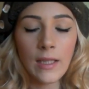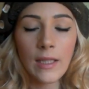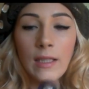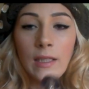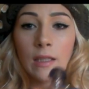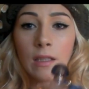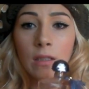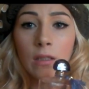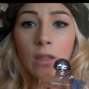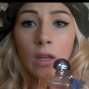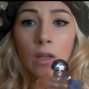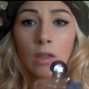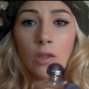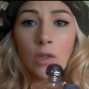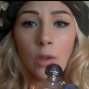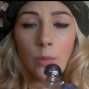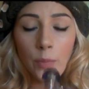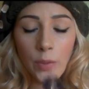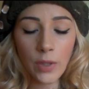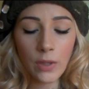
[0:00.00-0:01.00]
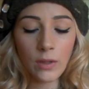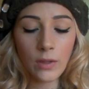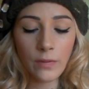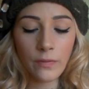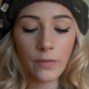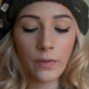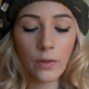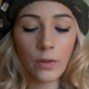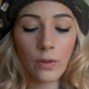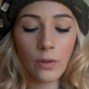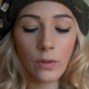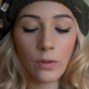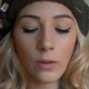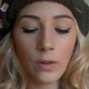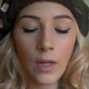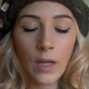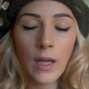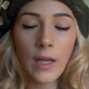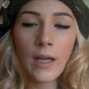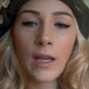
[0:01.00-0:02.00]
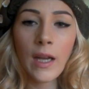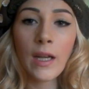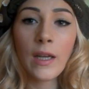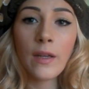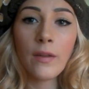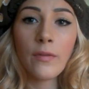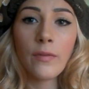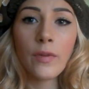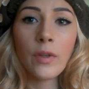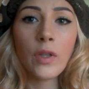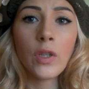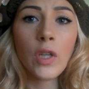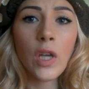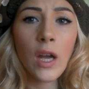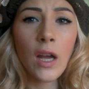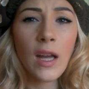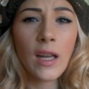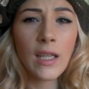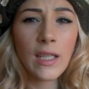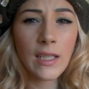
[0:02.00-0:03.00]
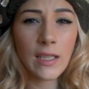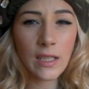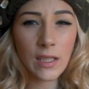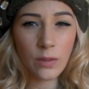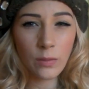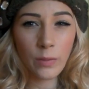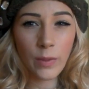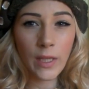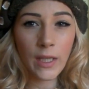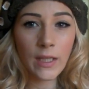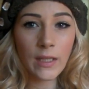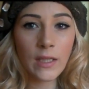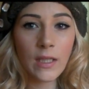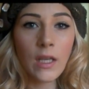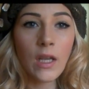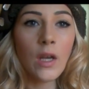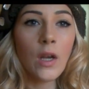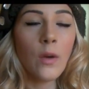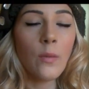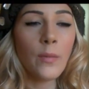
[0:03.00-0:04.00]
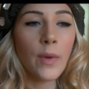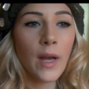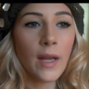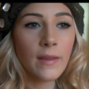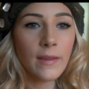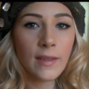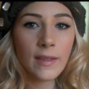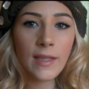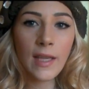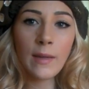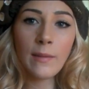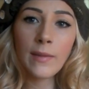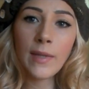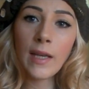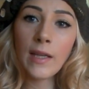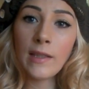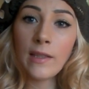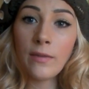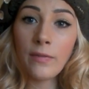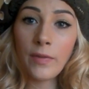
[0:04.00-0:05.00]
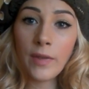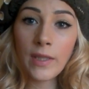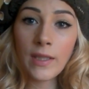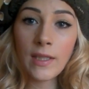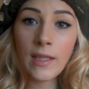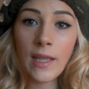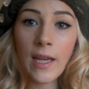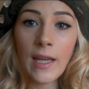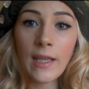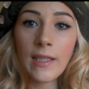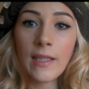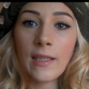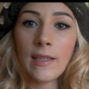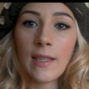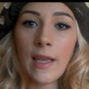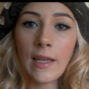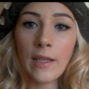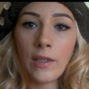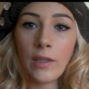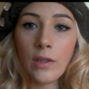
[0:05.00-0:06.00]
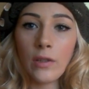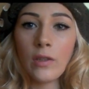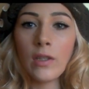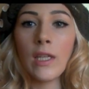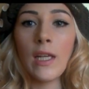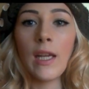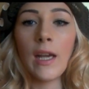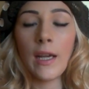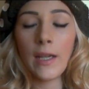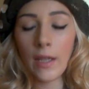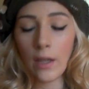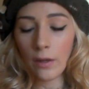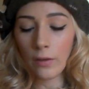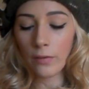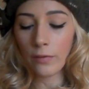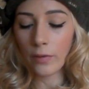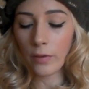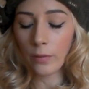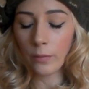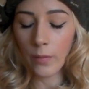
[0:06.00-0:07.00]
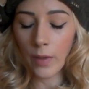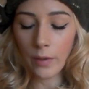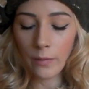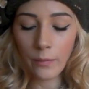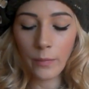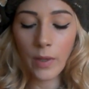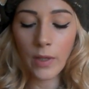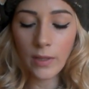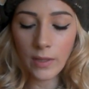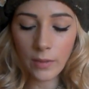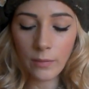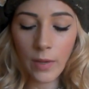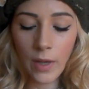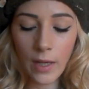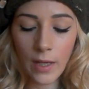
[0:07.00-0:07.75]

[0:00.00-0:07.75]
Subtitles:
it's such a beautiful kind of girly, sweet, but at the same time sophisticated scent. Usually I go through most of